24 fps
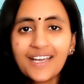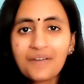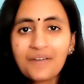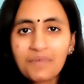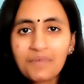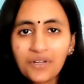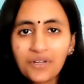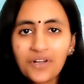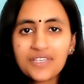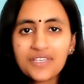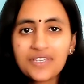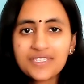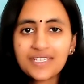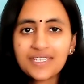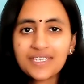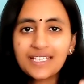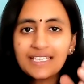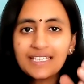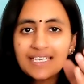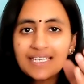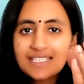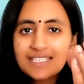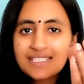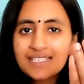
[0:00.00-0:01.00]
Because
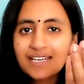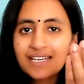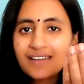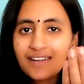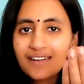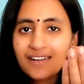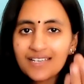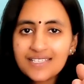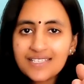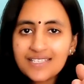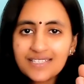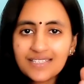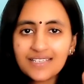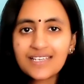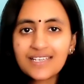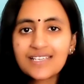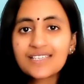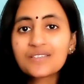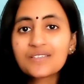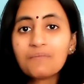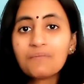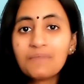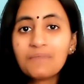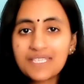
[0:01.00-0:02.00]
this trust
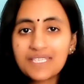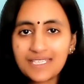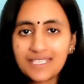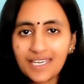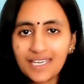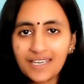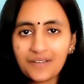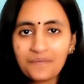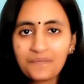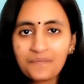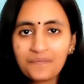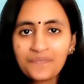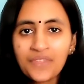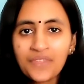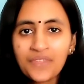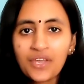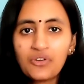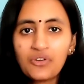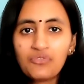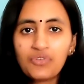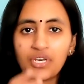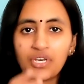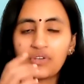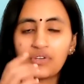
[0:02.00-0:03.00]
is missing.
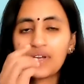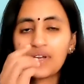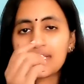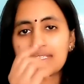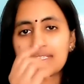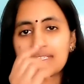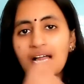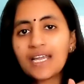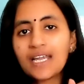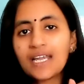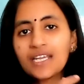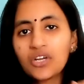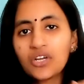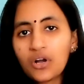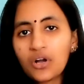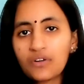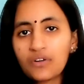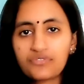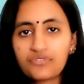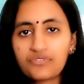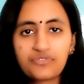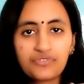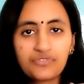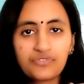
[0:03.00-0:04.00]
When you are starting
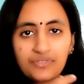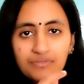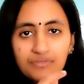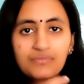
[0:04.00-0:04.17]
off